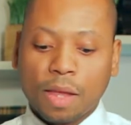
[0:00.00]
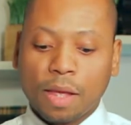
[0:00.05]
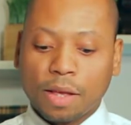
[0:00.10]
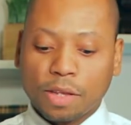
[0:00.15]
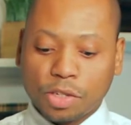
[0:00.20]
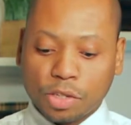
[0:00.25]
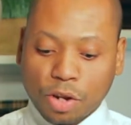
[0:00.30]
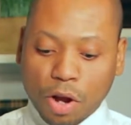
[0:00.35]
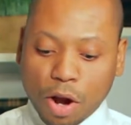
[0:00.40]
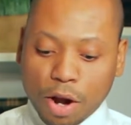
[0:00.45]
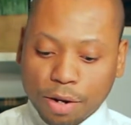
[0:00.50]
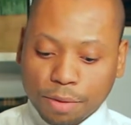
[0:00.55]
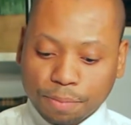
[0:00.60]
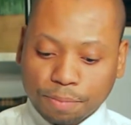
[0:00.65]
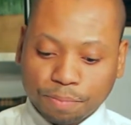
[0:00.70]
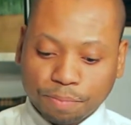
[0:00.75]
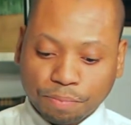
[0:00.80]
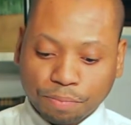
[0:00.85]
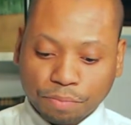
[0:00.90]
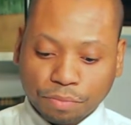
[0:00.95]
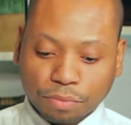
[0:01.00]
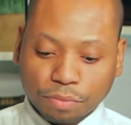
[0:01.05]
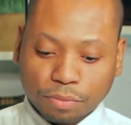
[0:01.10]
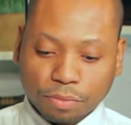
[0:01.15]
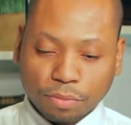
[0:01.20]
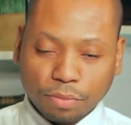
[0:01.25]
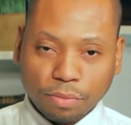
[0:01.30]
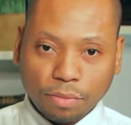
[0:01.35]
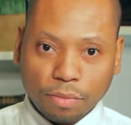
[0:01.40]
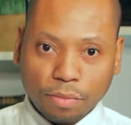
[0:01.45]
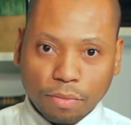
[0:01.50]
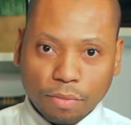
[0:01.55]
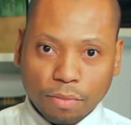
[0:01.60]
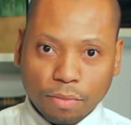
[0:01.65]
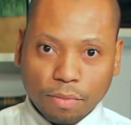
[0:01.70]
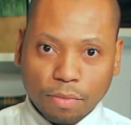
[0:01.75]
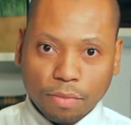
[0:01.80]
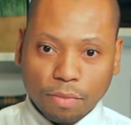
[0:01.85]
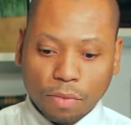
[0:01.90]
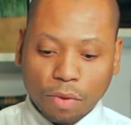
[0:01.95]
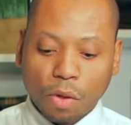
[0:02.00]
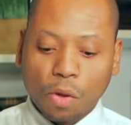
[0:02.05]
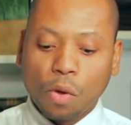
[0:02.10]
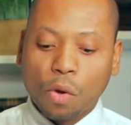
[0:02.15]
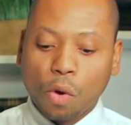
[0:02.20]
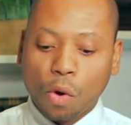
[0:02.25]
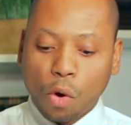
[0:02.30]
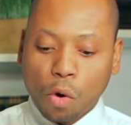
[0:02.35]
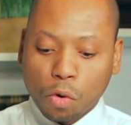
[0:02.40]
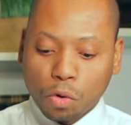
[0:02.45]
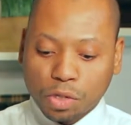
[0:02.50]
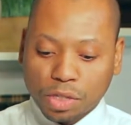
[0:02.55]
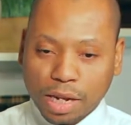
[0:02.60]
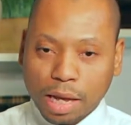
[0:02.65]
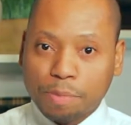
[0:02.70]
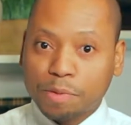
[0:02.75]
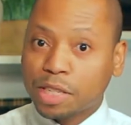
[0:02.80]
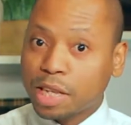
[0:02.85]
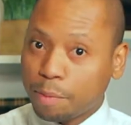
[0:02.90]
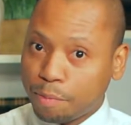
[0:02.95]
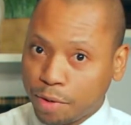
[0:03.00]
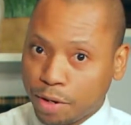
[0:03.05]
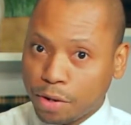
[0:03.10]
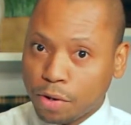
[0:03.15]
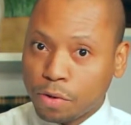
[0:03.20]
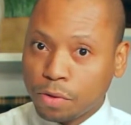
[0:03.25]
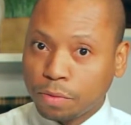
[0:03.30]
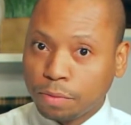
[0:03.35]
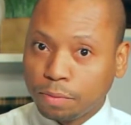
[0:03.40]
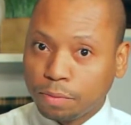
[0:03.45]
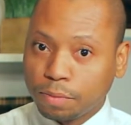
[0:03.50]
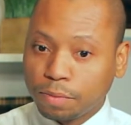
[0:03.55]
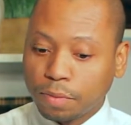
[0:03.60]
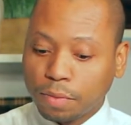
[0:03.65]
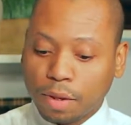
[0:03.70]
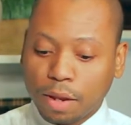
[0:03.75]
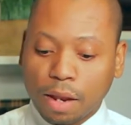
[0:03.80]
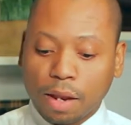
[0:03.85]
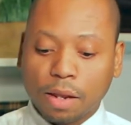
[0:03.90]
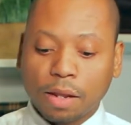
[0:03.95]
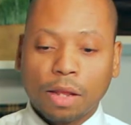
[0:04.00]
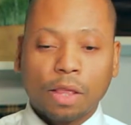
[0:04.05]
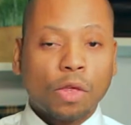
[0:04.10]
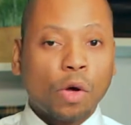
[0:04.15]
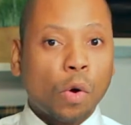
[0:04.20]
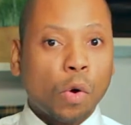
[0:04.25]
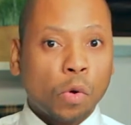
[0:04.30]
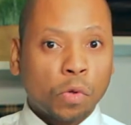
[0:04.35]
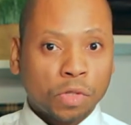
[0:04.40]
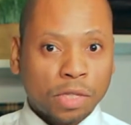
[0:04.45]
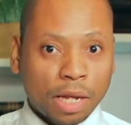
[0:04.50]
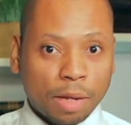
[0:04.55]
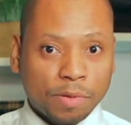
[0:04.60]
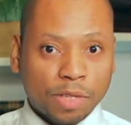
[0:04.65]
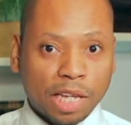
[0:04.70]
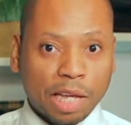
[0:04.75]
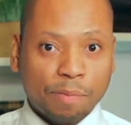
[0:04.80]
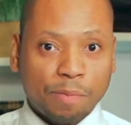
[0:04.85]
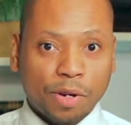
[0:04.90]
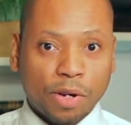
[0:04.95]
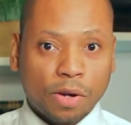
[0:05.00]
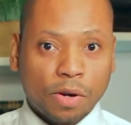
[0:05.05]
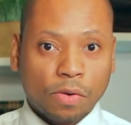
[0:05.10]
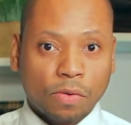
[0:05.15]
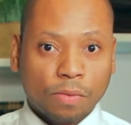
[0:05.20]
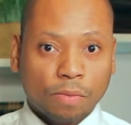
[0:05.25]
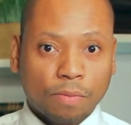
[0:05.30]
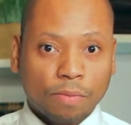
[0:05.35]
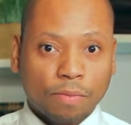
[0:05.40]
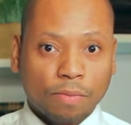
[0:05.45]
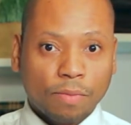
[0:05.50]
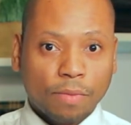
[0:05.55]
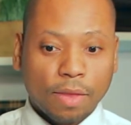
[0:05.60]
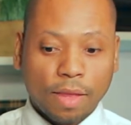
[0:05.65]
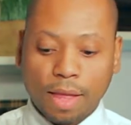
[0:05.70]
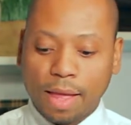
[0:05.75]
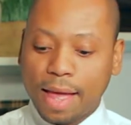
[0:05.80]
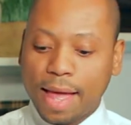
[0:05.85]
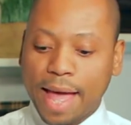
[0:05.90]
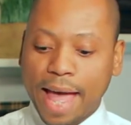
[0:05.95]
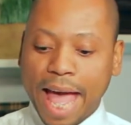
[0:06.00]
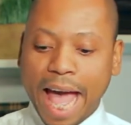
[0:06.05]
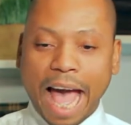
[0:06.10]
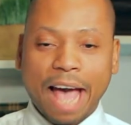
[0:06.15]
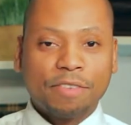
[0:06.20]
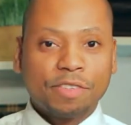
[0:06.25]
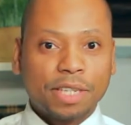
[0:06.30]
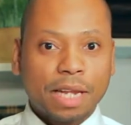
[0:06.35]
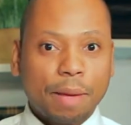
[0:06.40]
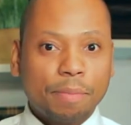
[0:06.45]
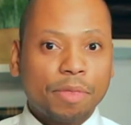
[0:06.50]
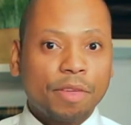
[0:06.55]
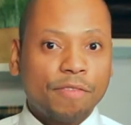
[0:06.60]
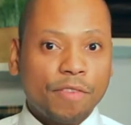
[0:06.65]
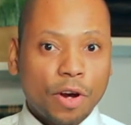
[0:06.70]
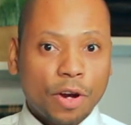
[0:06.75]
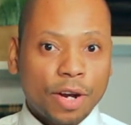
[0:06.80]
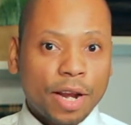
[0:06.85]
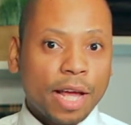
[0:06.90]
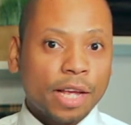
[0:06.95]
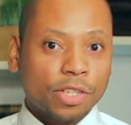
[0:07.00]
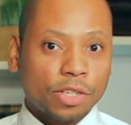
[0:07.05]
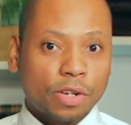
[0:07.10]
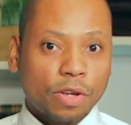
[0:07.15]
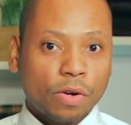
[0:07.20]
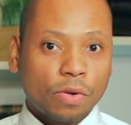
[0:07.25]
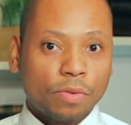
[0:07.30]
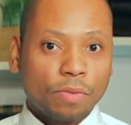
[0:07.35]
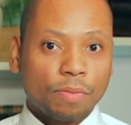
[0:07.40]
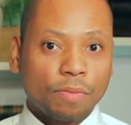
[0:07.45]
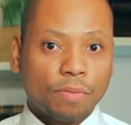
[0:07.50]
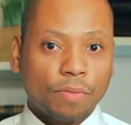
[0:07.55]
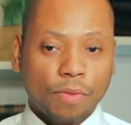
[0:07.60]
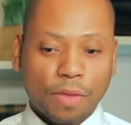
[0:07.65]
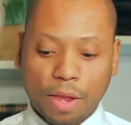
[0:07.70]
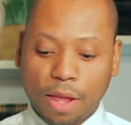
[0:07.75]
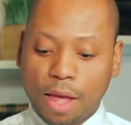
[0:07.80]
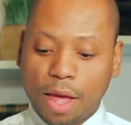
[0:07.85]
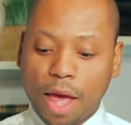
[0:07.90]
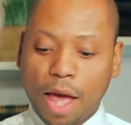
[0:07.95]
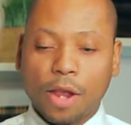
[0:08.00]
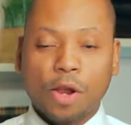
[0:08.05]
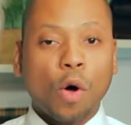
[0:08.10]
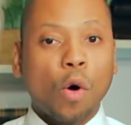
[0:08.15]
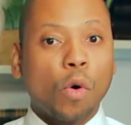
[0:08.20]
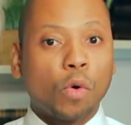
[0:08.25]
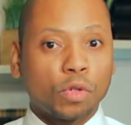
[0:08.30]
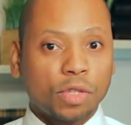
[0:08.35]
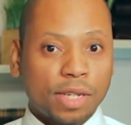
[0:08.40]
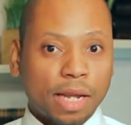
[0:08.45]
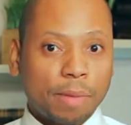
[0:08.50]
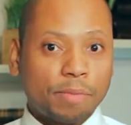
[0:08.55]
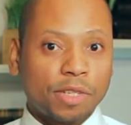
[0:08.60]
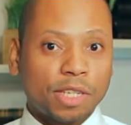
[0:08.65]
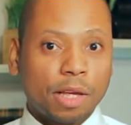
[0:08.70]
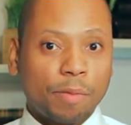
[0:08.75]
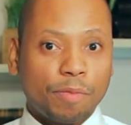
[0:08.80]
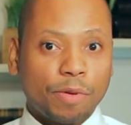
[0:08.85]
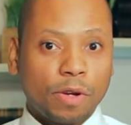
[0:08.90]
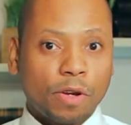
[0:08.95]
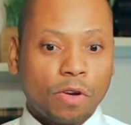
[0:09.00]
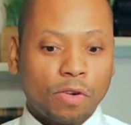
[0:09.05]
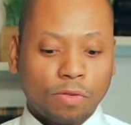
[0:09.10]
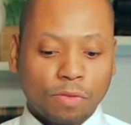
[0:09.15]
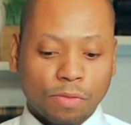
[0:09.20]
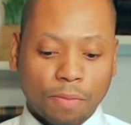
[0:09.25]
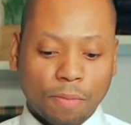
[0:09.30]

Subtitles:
Start, whole step, skip a note, another whole step, skip a note, half step the very next note, and whole step, skip a note.